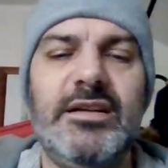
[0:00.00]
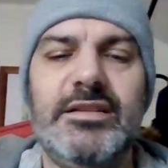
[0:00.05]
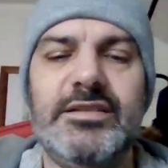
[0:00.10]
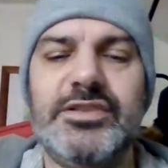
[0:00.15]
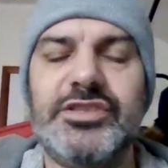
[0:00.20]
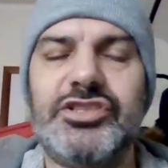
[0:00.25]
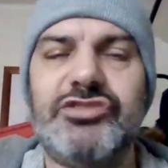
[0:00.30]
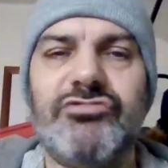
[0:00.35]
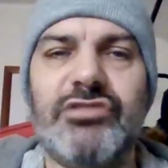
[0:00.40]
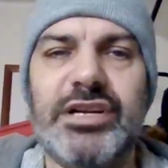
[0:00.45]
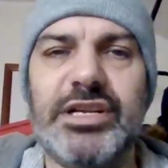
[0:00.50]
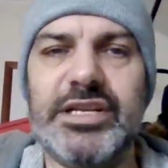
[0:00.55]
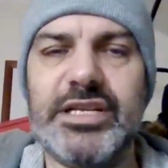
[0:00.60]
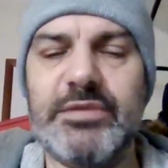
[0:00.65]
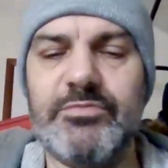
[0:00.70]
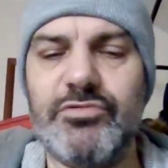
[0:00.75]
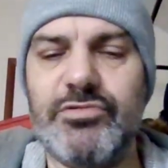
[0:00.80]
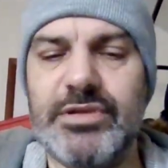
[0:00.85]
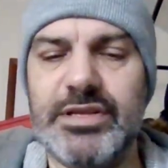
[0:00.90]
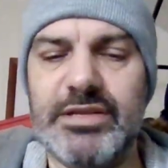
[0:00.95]
strike
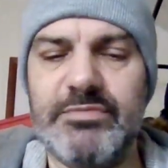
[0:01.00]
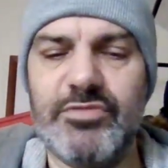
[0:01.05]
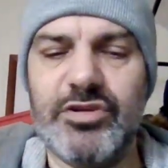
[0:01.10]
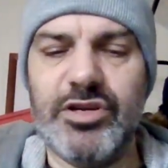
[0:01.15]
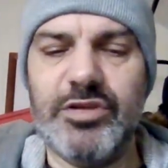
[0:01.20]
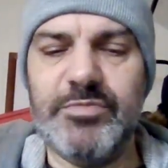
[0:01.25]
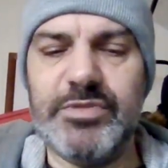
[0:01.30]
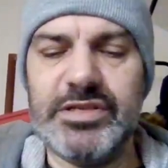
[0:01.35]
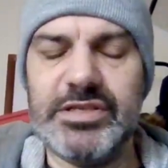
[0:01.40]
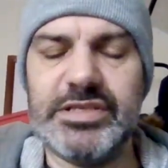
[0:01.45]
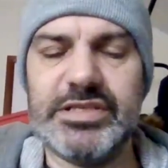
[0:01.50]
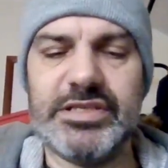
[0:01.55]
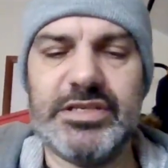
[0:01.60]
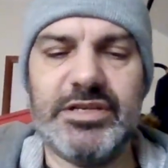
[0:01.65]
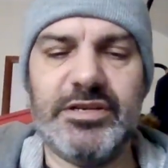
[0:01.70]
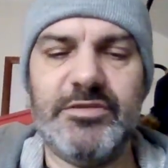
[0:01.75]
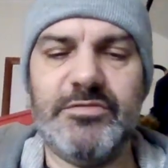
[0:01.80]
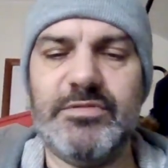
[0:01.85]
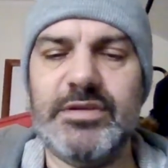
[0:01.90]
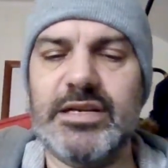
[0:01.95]
double at the moment.
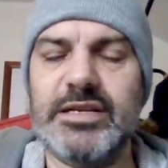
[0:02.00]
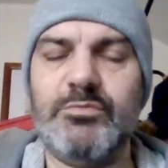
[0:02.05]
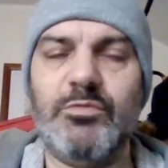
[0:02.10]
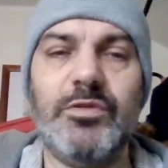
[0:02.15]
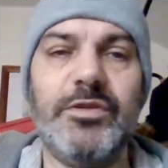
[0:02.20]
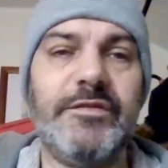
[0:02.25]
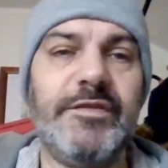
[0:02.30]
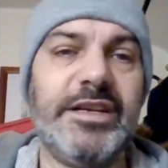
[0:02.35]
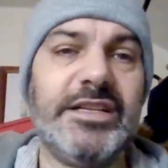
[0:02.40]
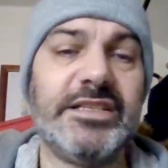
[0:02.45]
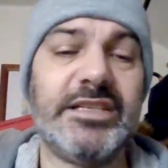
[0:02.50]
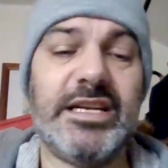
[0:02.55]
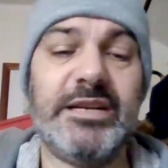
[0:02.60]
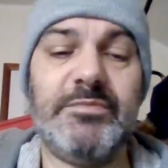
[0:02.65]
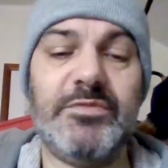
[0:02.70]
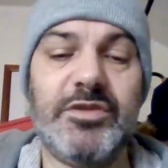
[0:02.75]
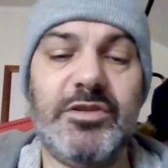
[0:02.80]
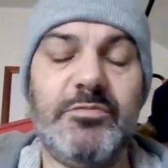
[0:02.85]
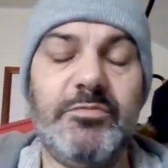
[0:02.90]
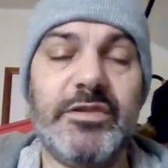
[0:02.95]
So one of the things I am
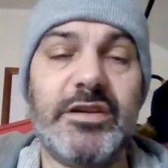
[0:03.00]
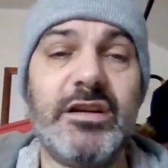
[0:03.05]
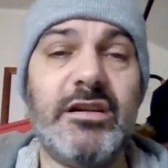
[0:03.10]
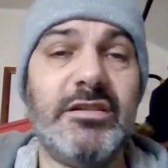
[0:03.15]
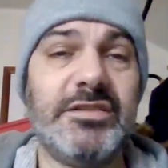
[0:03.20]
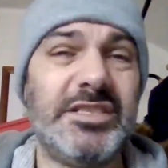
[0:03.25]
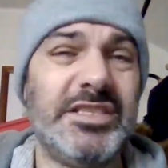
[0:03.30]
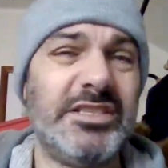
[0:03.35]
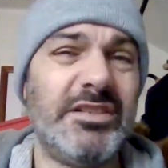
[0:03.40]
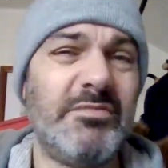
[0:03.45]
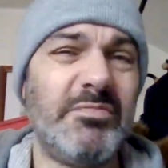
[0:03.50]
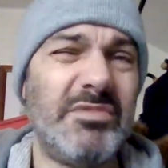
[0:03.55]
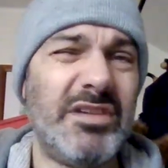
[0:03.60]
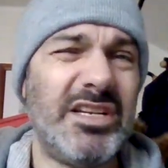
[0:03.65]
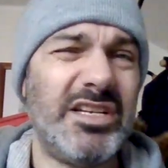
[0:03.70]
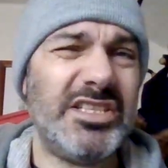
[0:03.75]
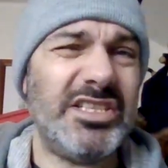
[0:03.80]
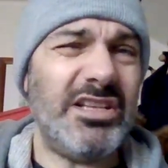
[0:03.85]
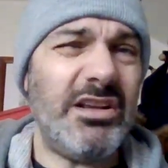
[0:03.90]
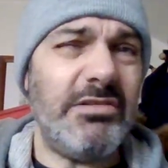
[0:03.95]
doing with cards is I'm
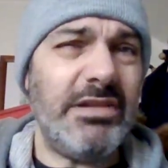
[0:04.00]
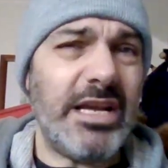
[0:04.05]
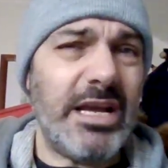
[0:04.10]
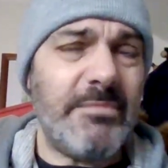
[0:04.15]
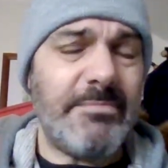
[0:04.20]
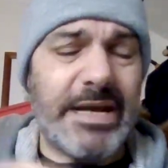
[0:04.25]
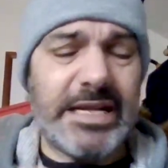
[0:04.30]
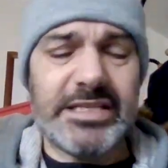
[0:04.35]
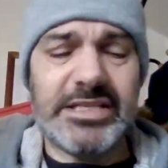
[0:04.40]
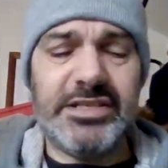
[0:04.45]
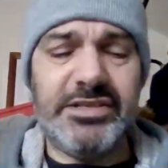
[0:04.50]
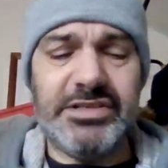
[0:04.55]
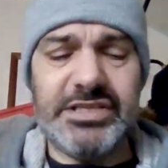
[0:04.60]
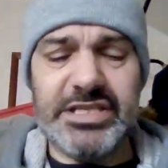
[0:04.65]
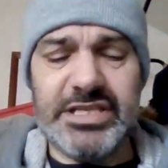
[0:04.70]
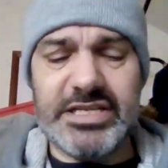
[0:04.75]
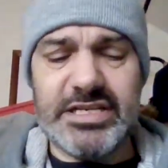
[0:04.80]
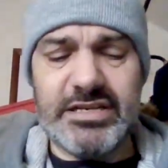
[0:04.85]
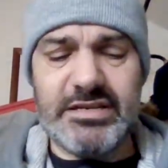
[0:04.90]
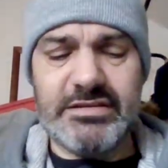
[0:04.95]
slowly going back to
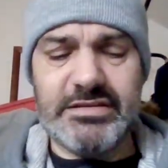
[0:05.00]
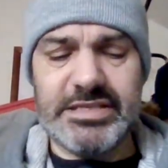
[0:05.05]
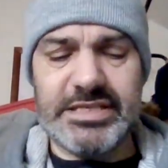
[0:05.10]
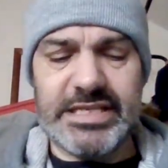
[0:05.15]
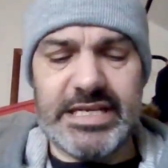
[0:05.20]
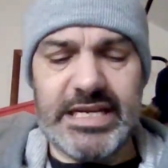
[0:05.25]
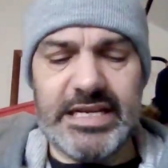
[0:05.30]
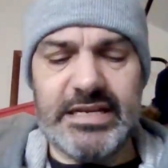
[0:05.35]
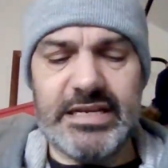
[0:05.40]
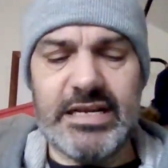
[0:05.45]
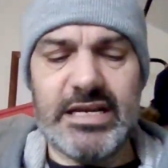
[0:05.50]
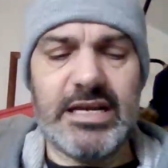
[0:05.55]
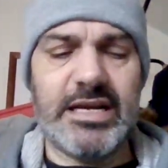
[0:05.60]
using cards again,